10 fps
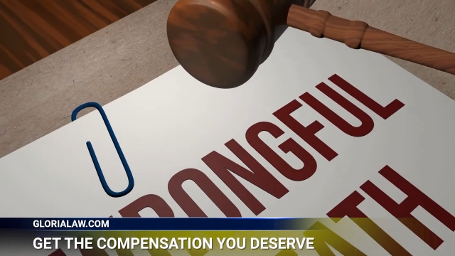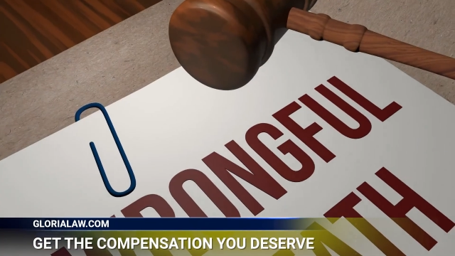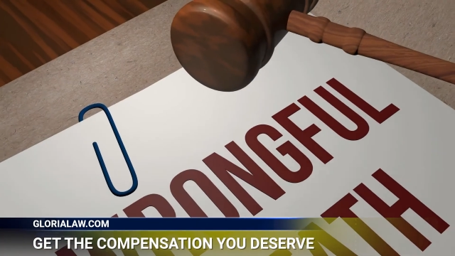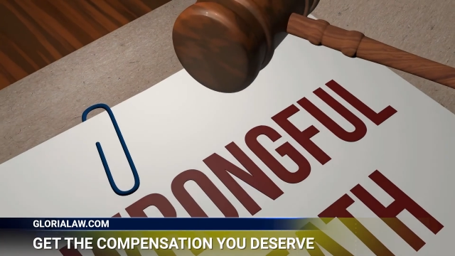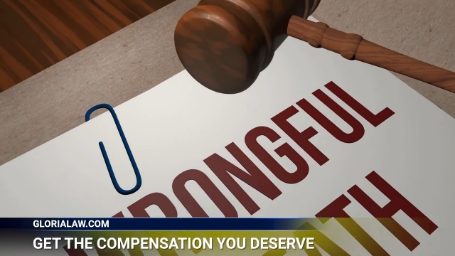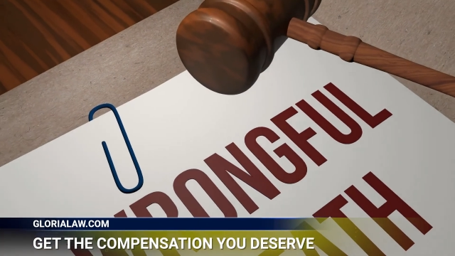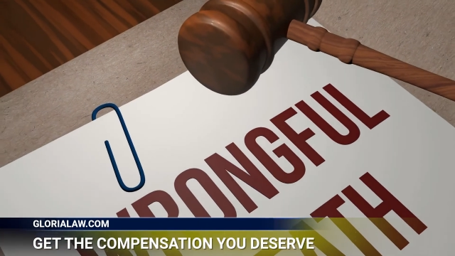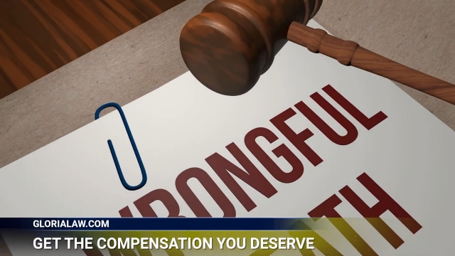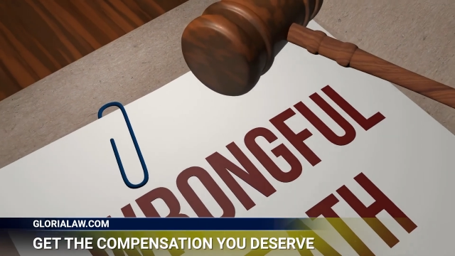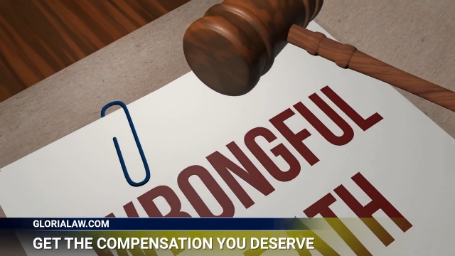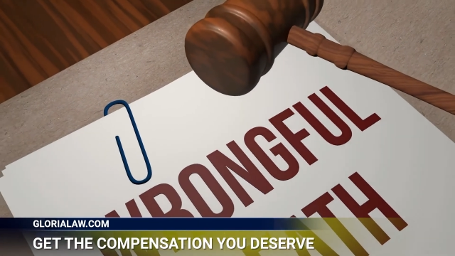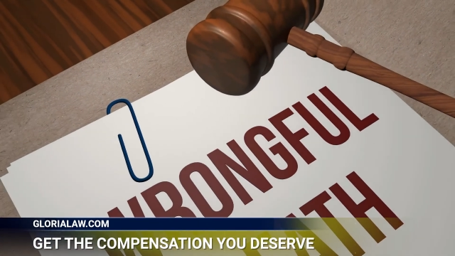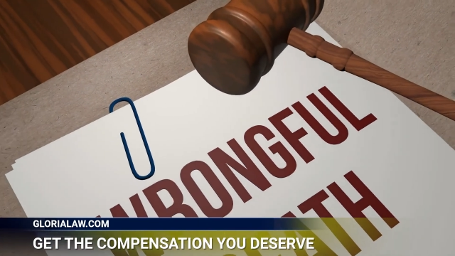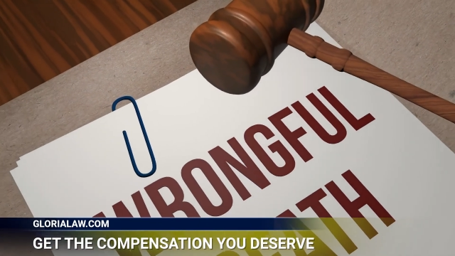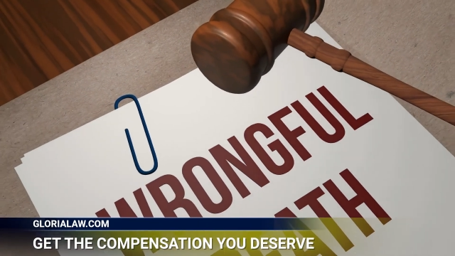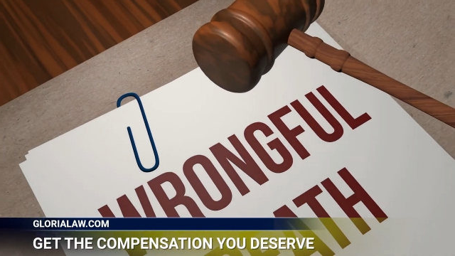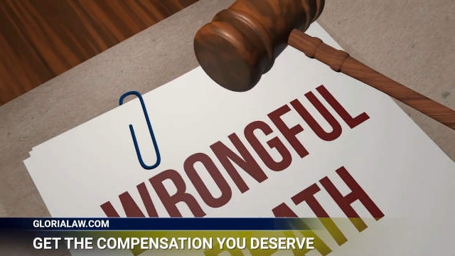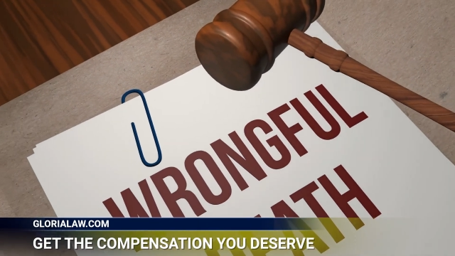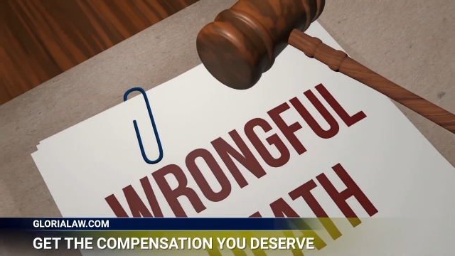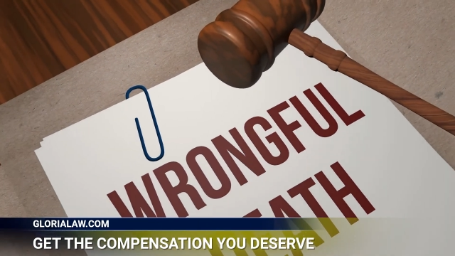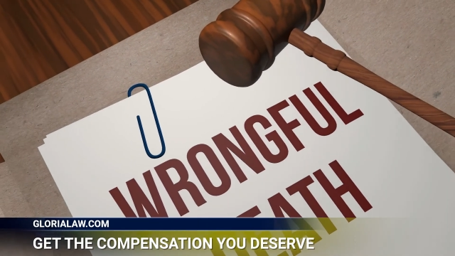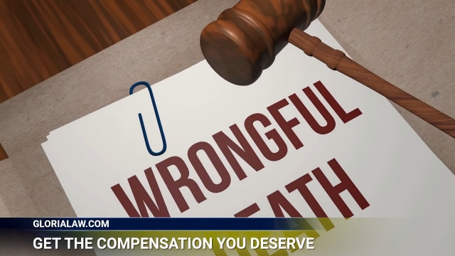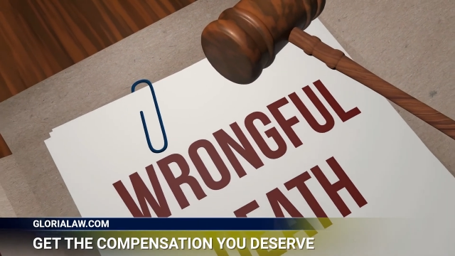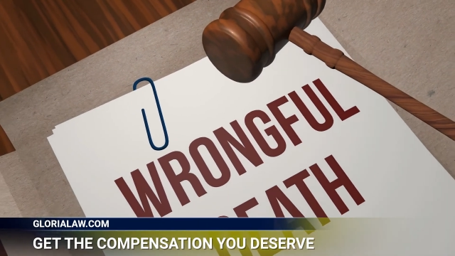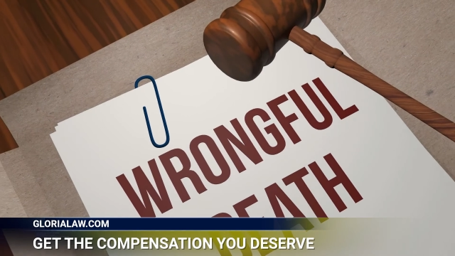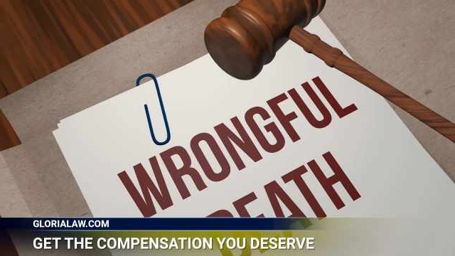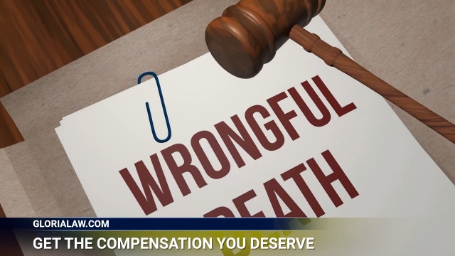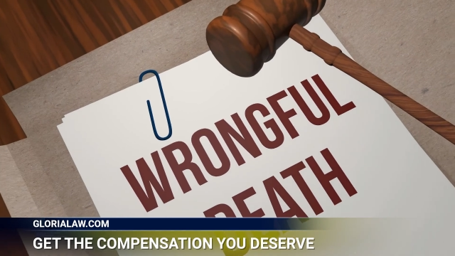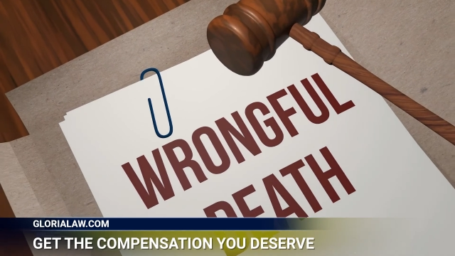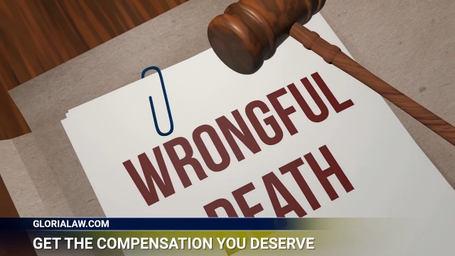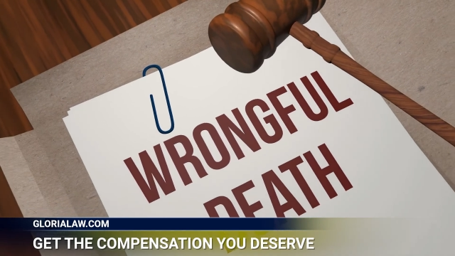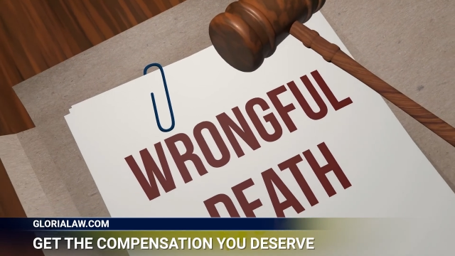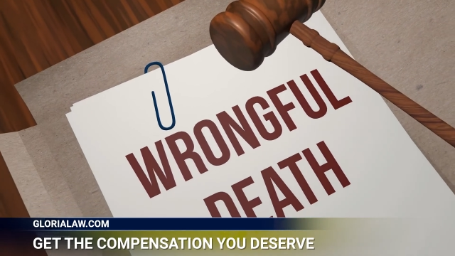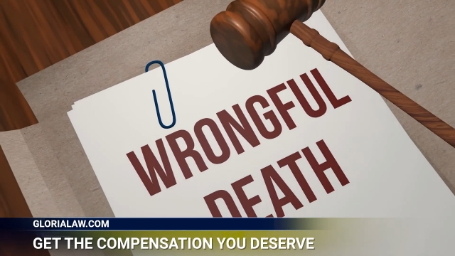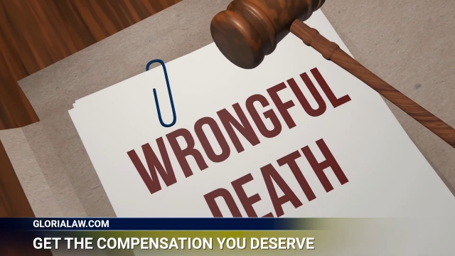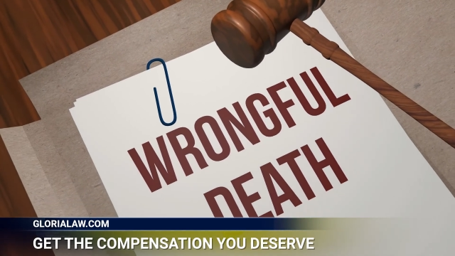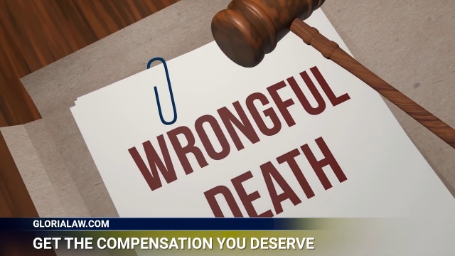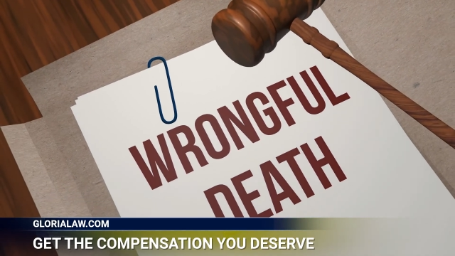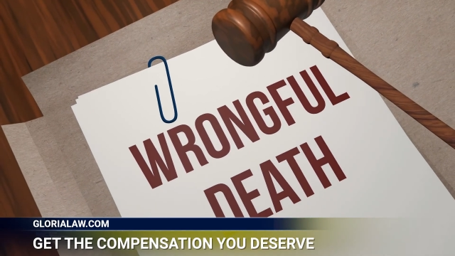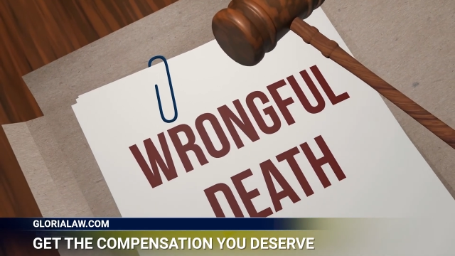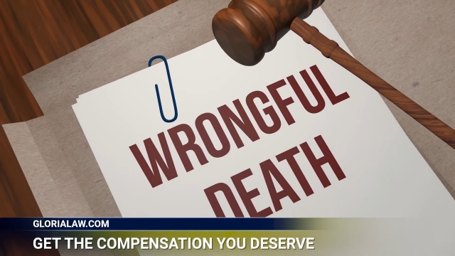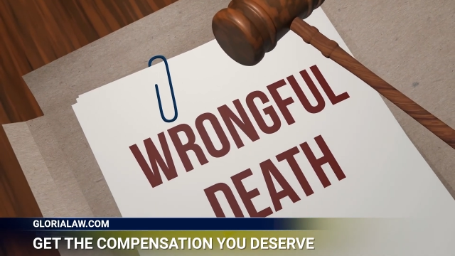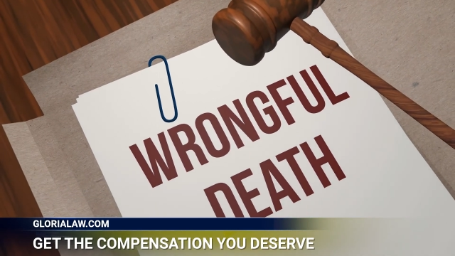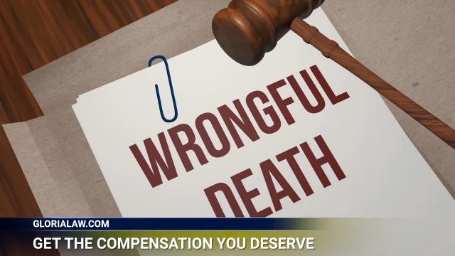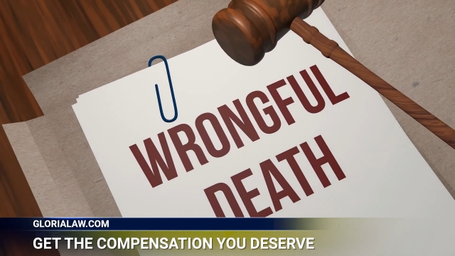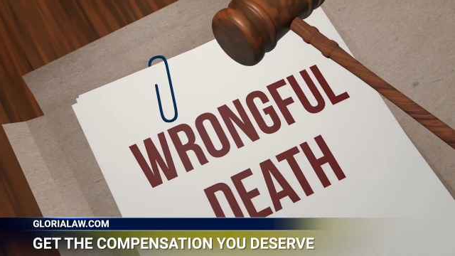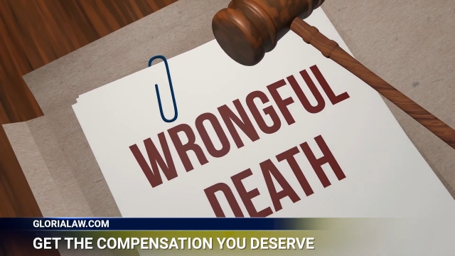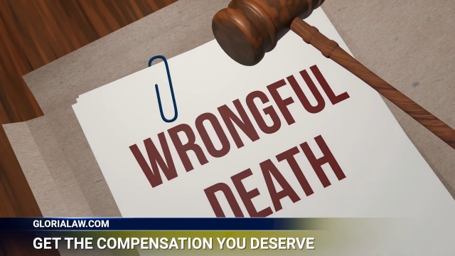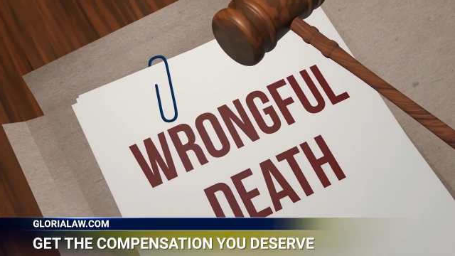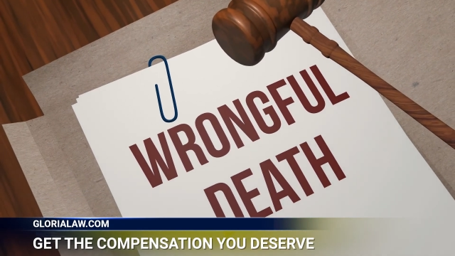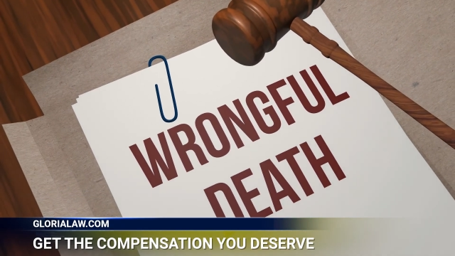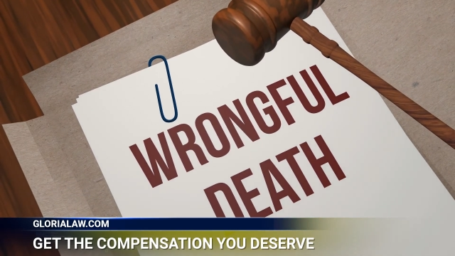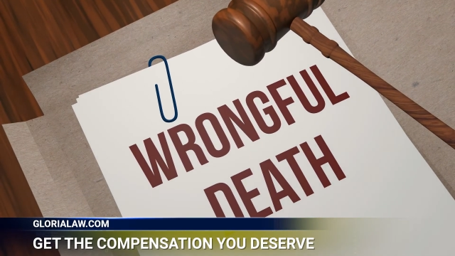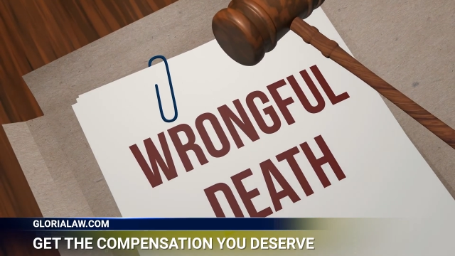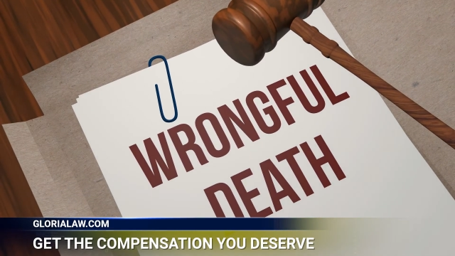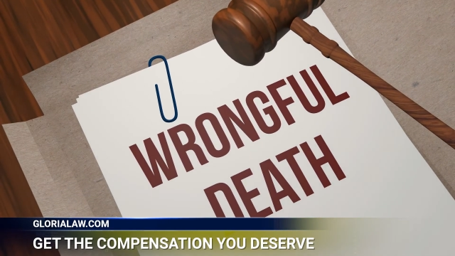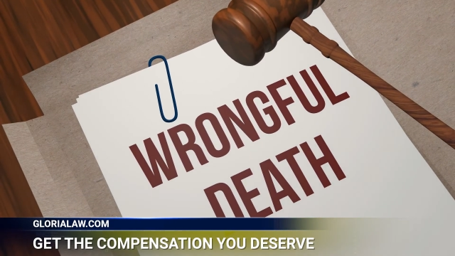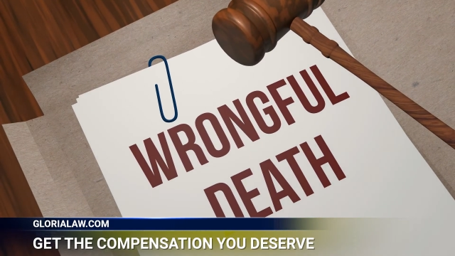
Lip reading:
[unreadable: no face in view]